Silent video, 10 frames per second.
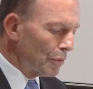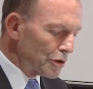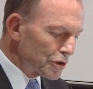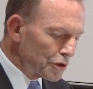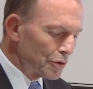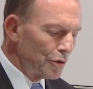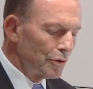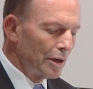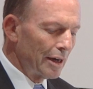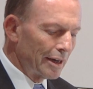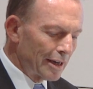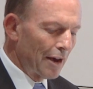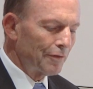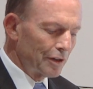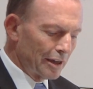was shrewd
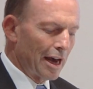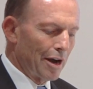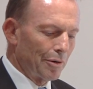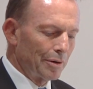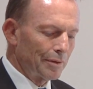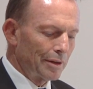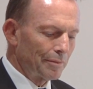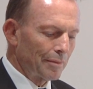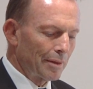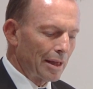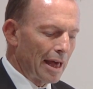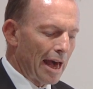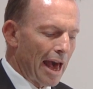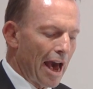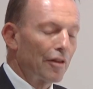enough to know
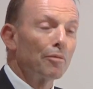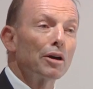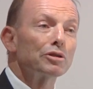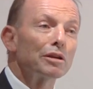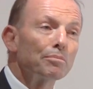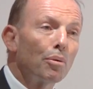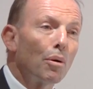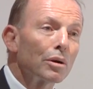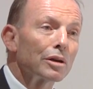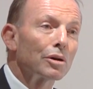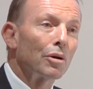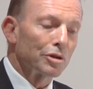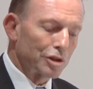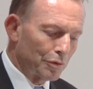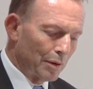how the most important
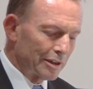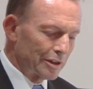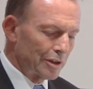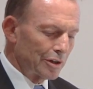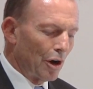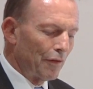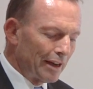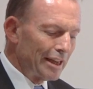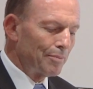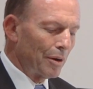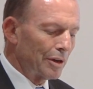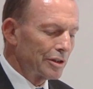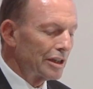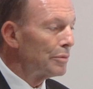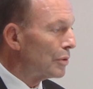consequences of any
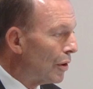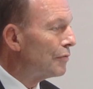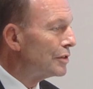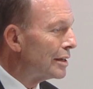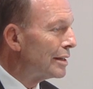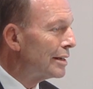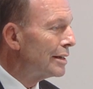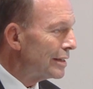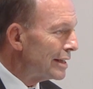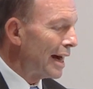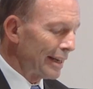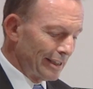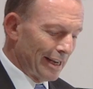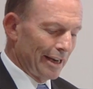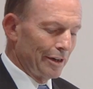policy were often the
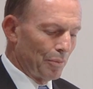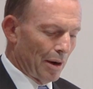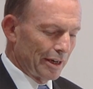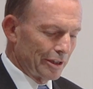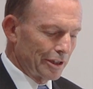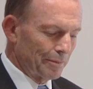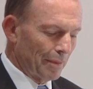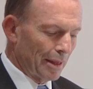unintended ones.